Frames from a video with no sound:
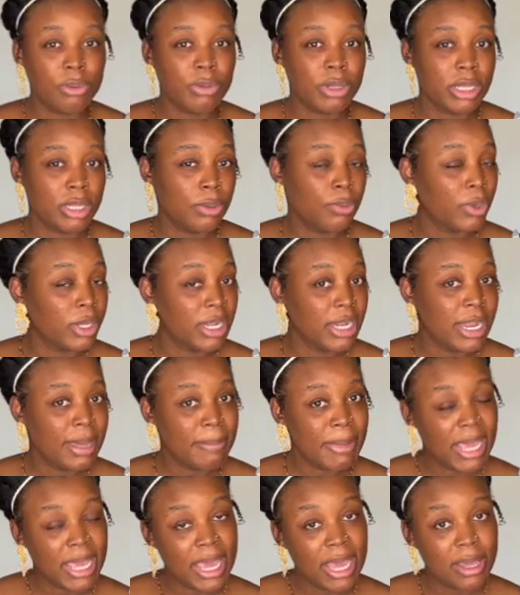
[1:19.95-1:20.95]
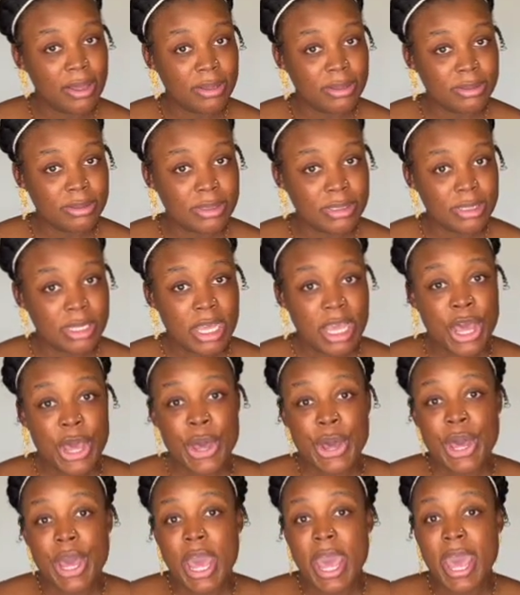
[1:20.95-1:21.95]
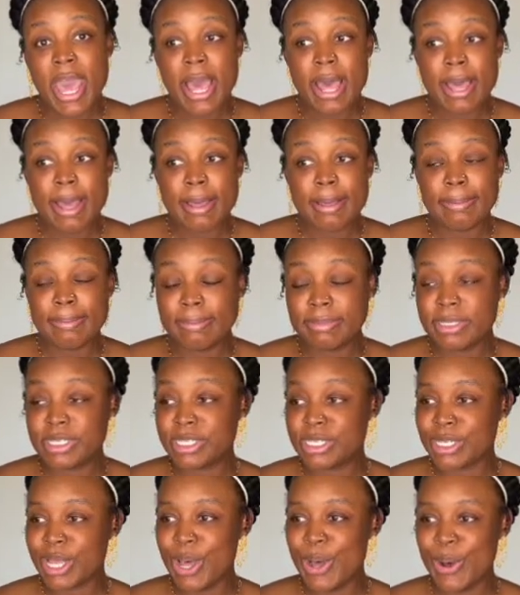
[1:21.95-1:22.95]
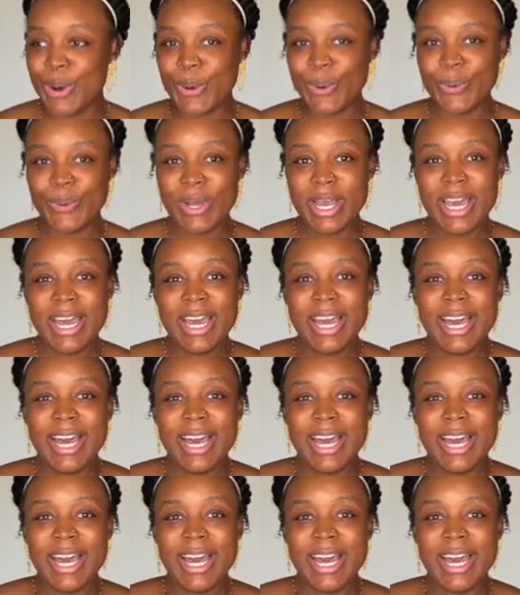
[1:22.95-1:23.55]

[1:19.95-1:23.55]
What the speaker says: really want it at my house. So